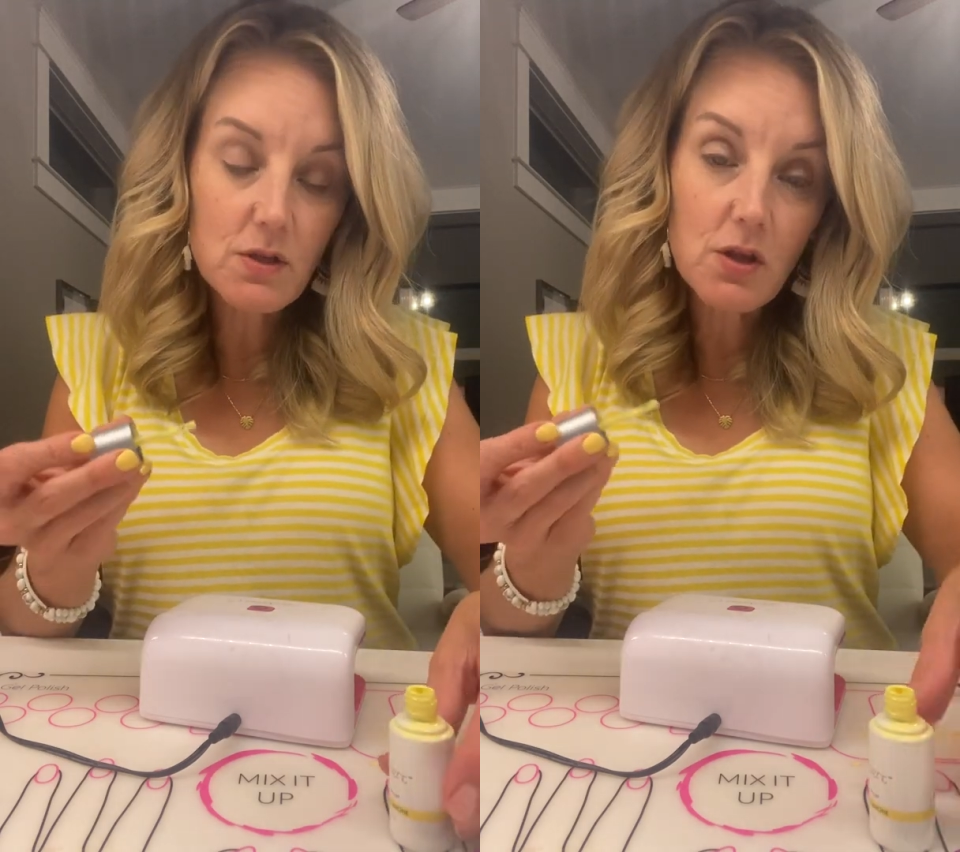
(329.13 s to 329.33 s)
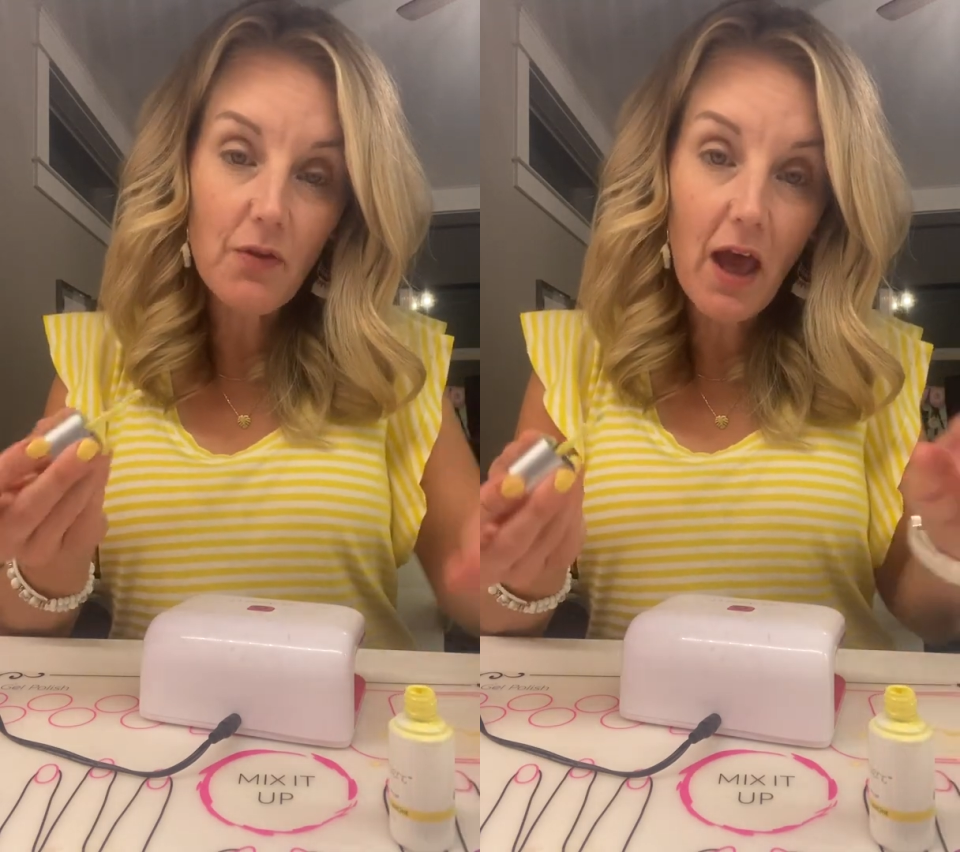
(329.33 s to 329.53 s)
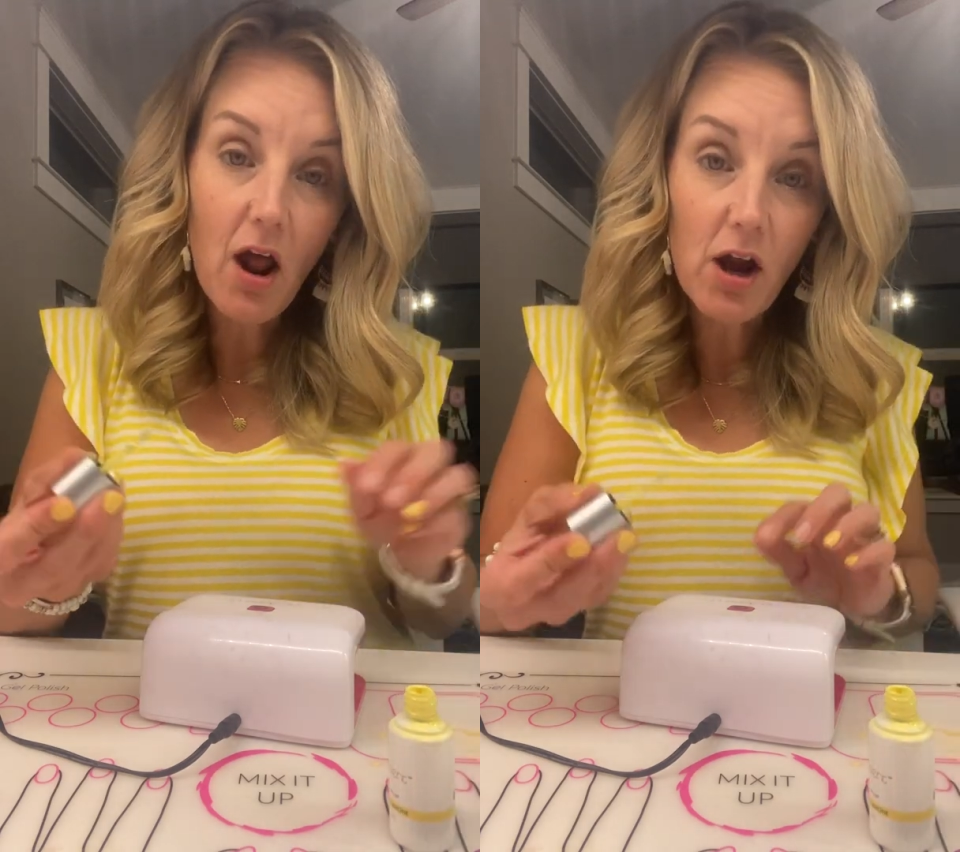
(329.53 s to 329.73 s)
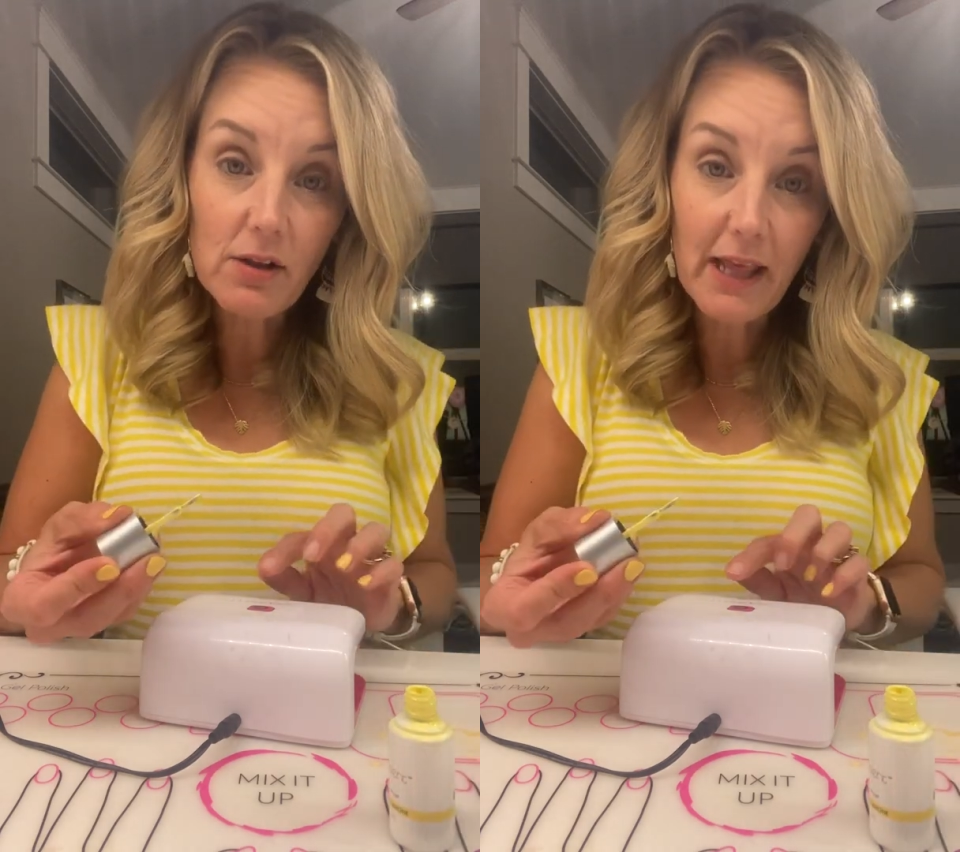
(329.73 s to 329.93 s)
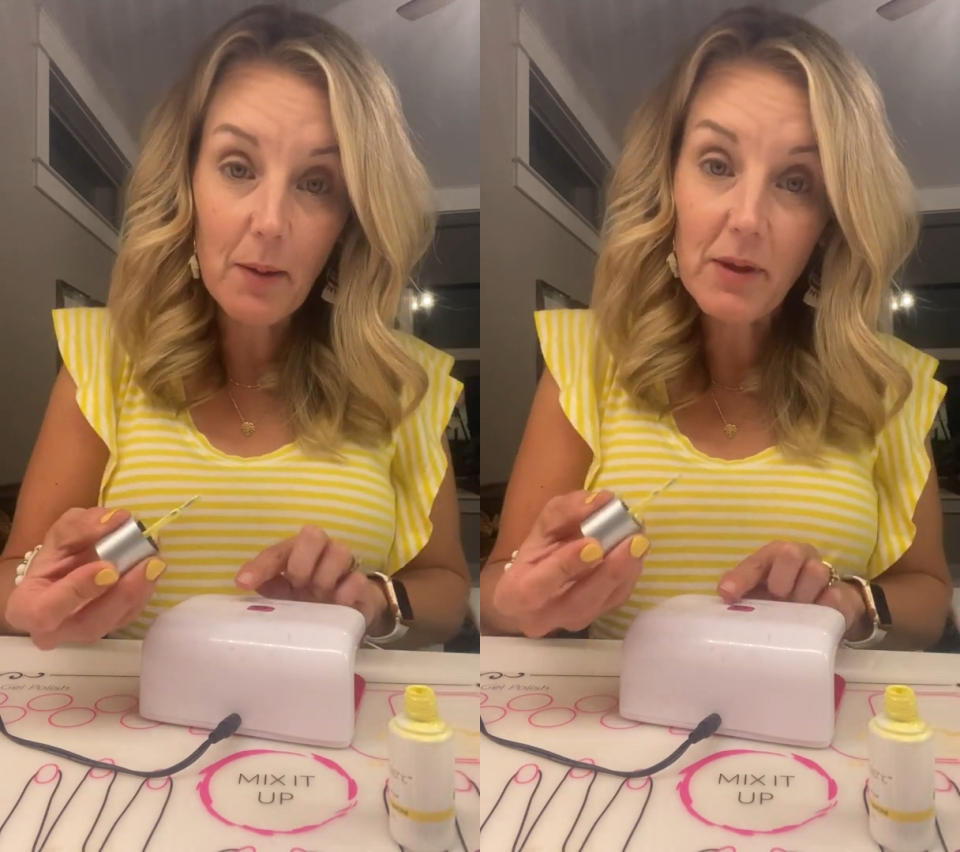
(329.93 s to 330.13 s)
so that our
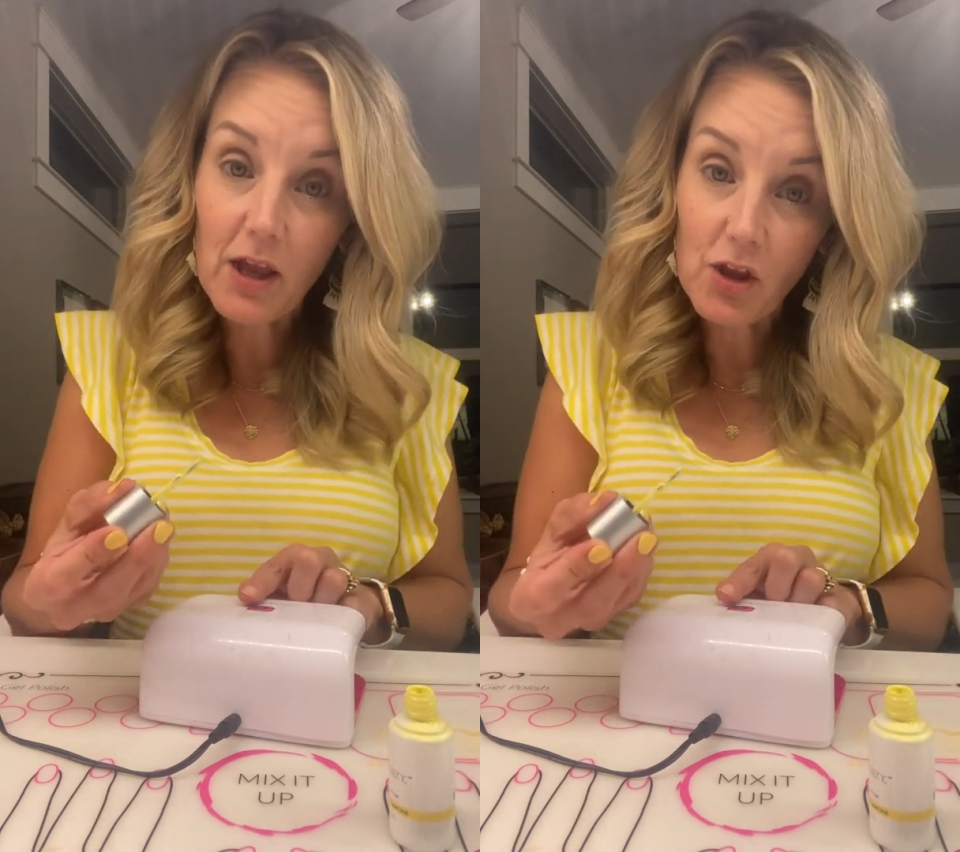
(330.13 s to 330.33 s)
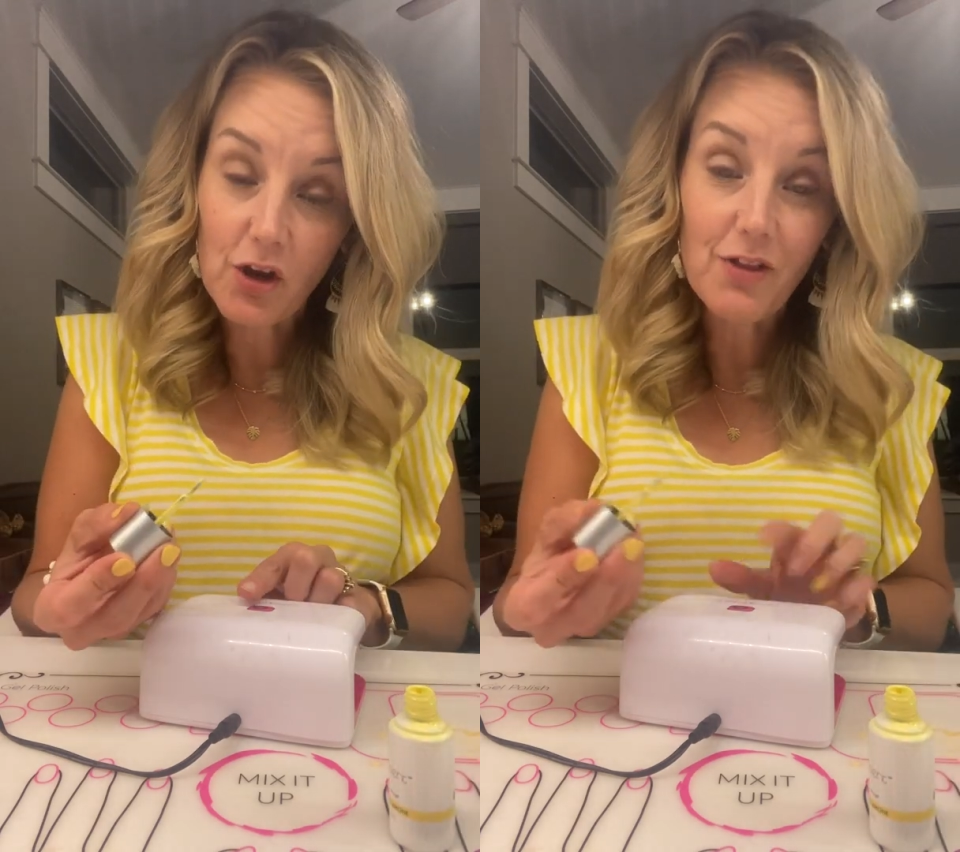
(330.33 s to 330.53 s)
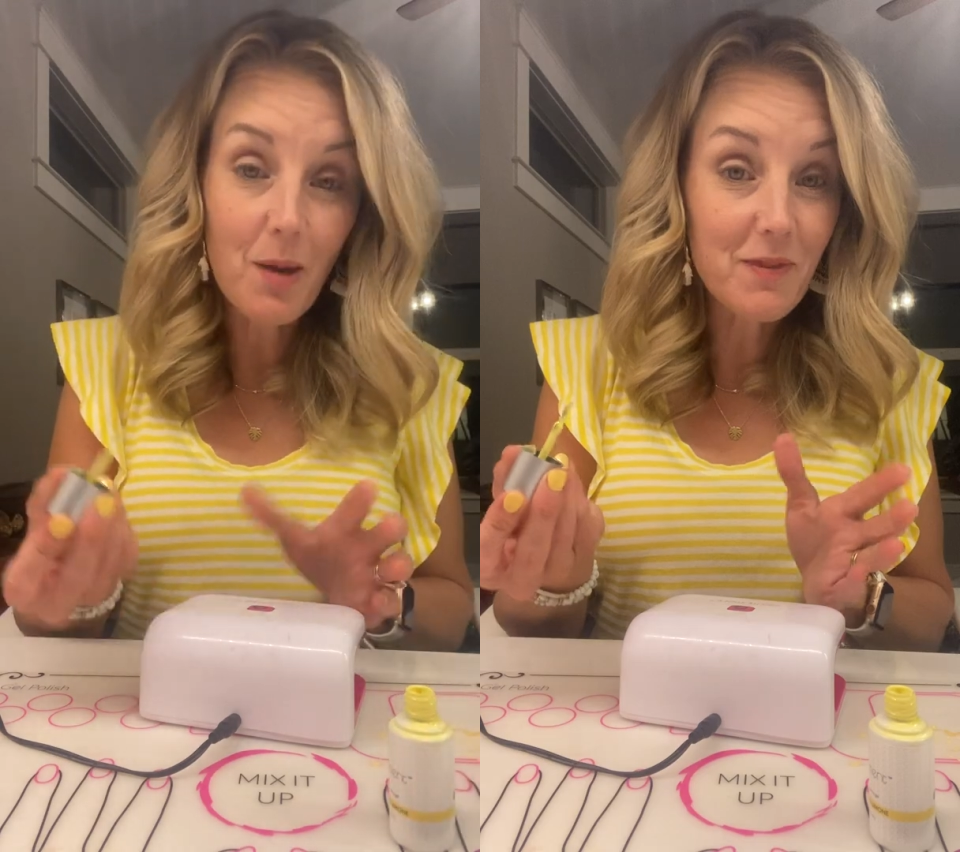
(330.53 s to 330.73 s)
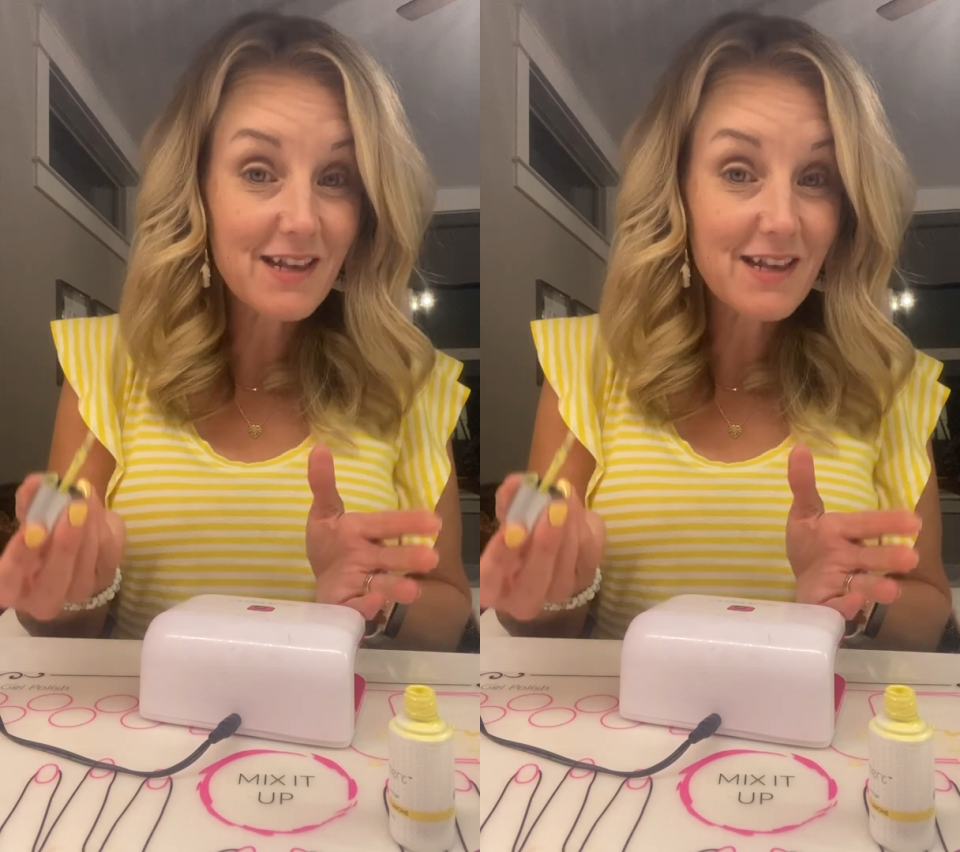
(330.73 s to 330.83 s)
lamp can cure them.